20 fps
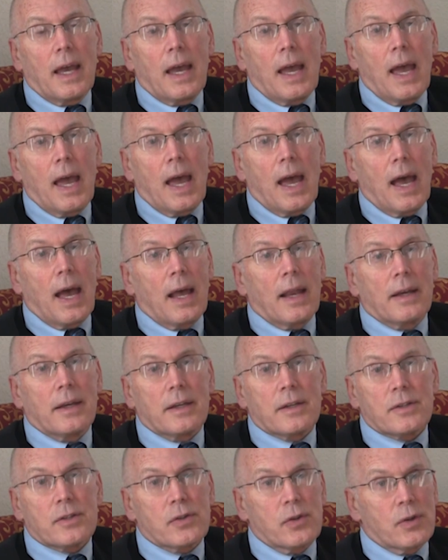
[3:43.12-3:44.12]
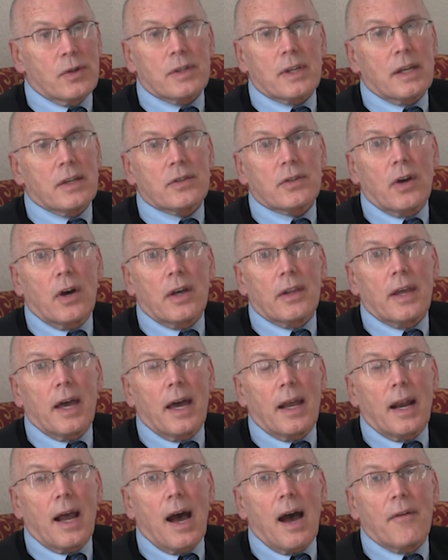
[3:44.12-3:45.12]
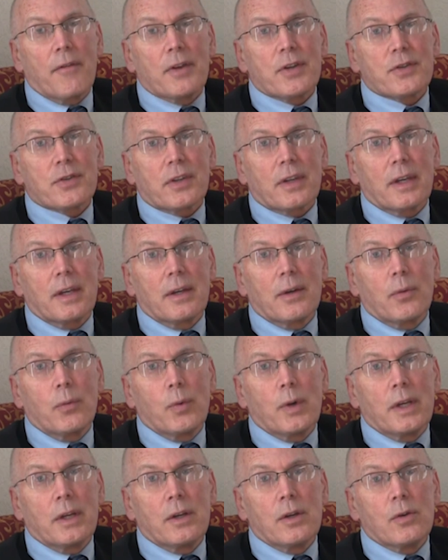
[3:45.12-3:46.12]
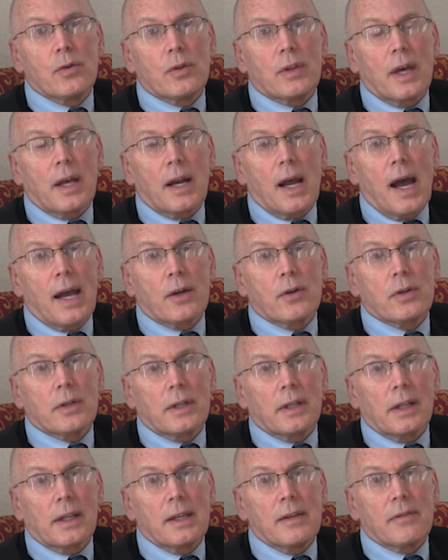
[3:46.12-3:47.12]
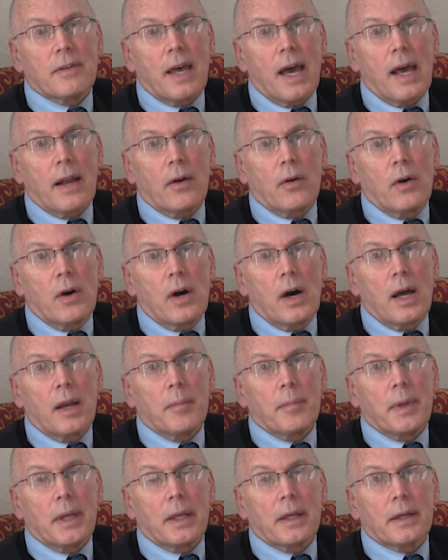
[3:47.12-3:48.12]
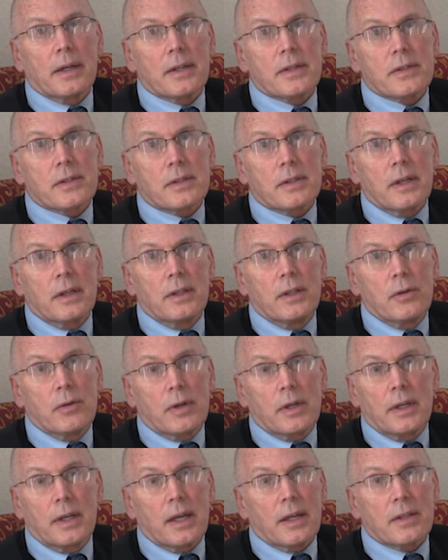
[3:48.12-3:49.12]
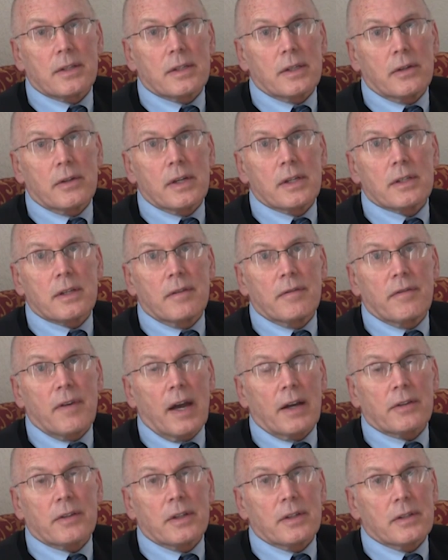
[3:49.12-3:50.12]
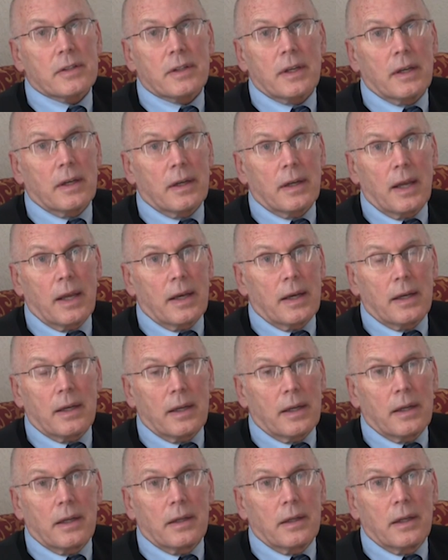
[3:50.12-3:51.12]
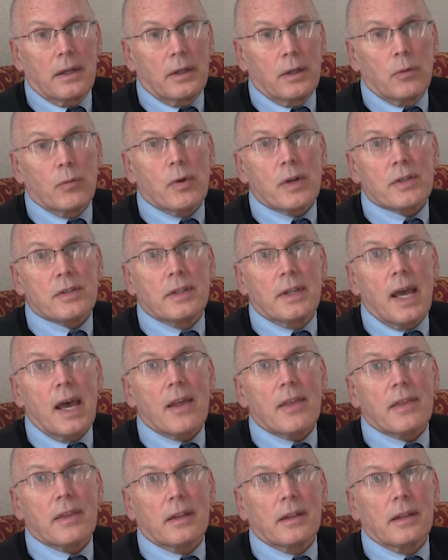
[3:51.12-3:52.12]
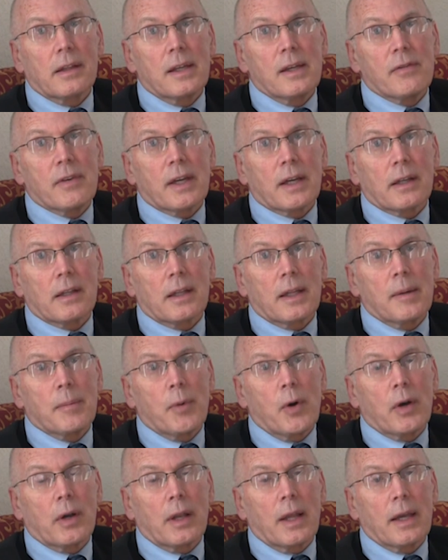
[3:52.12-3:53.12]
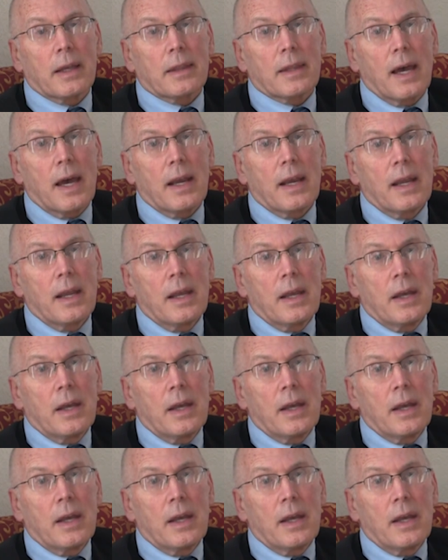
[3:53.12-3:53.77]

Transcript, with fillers: And as soon as they saw that, obviously we knew that I couldn't leave that on, because you can get serious infections and you risk death leaving a limb on like that.